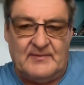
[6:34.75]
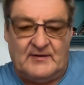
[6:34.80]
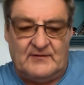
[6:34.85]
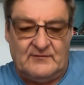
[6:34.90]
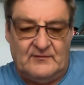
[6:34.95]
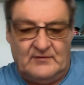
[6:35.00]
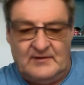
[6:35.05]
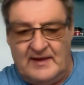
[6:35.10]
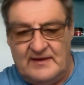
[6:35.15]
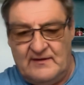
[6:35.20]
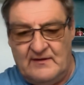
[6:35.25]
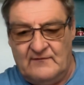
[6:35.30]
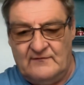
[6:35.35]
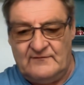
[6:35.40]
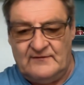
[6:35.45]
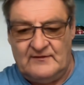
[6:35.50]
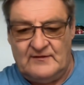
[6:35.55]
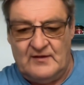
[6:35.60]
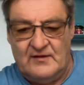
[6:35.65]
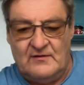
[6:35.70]
because all they're
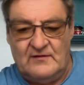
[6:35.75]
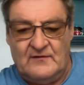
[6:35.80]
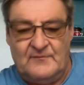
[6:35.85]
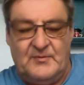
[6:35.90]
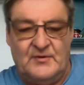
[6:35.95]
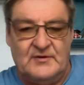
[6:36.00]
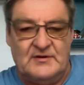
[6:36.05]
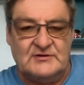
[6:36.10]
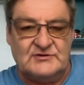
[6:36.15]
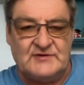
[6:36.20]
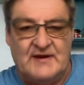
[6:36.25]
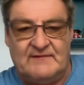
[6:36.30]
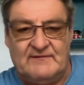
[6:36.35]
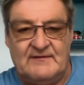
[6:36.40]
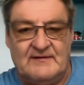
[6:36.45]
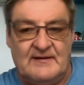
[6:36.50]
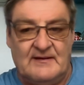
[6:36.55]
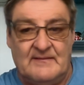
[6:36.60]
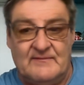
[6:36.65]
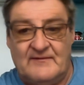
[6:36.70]
used to doing is putting an
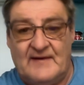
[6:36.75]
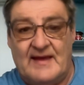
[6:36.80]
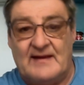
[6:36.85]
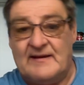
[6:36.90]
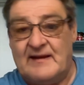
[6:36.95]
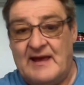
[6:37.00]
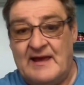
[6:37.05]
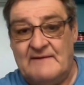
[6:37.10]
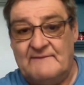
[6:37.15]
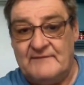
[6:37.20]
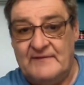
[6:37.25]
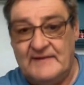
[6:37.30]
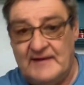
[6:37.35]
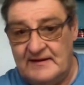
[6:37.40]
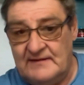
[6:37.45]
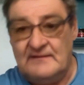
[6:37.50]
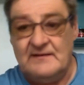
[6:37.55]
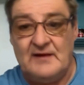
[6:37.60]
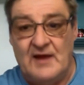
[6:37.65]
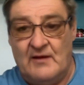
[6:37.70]
address in a sat-nav and
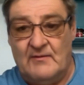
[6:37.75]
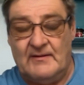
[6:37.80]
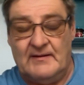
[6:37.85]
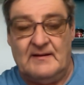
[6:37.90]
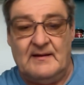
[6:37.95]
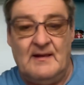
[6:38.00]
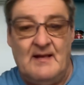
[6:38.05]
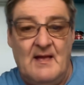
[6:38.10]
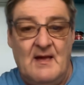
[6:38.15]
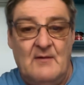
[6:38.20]
then going,